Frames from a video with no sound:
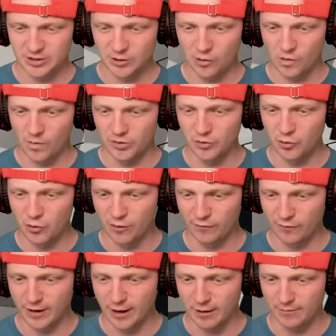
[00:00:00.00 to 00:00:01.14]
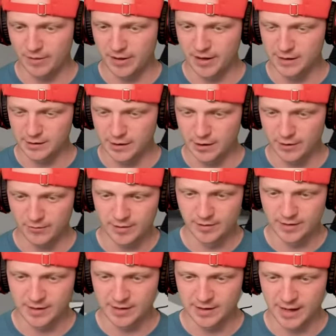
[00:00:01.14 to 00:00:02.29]
a normal door for an airplane, you know. We don't
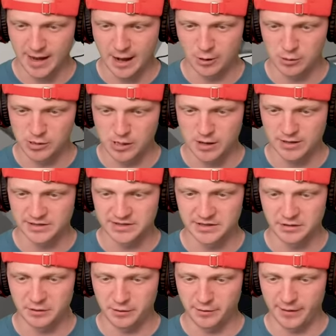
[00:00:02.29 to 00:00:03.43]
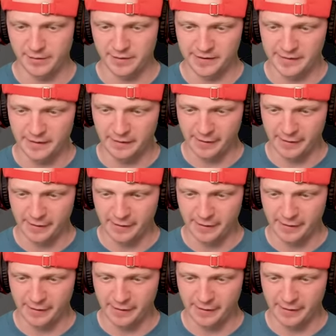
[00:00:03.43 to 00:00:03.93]
need an airlock seal or anything like